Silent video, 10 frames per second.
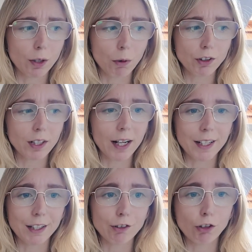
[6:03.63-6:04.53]
there wasn't
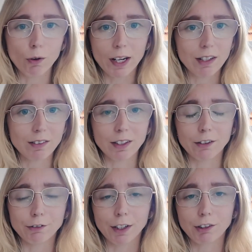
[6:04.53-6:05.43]
any
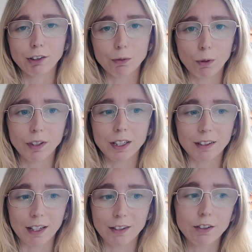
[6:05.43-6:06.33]
showcasing of actually what they
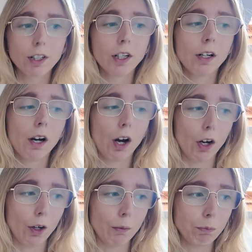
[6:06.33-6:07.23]
did.
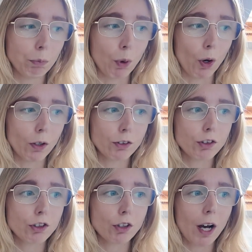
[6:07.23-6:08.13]
But
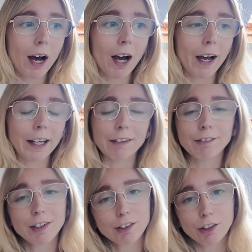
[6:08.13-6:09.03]
I
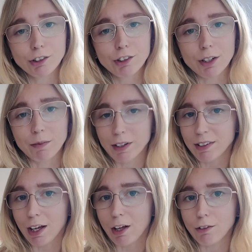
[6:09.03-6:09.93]
researched it
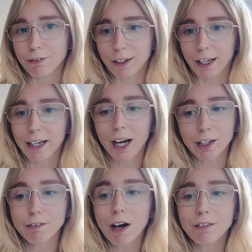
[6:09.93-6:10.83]
myself and I
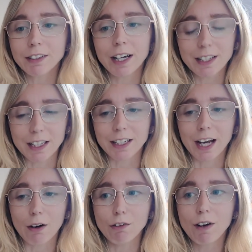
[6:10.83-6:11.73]
kind of have an idea
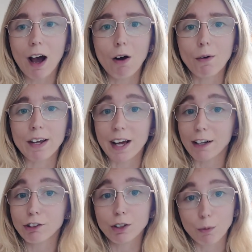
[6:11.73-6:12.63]
now of how it
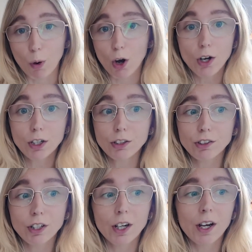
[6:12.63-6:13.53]
actually works.